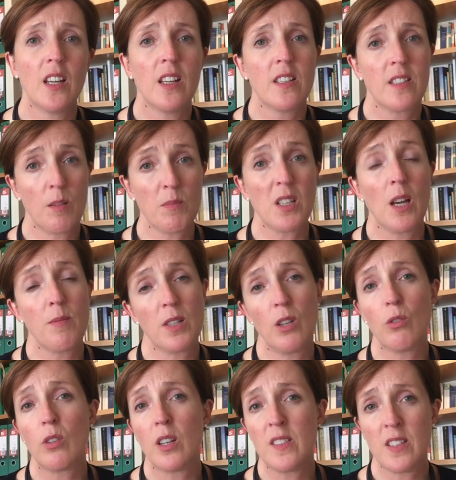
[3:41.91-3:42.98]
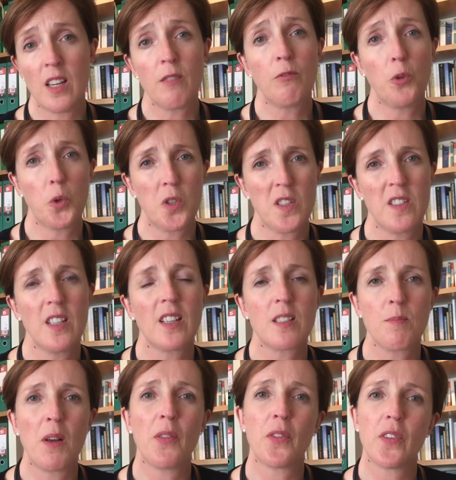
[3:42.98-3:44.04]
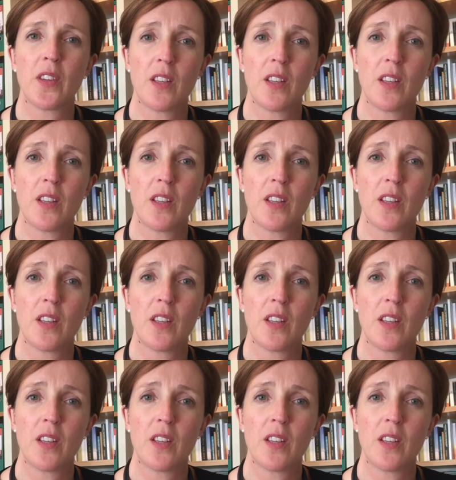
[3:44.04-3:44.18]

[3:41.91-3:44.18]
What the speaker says: sometimes longer, say 4 to 6 months,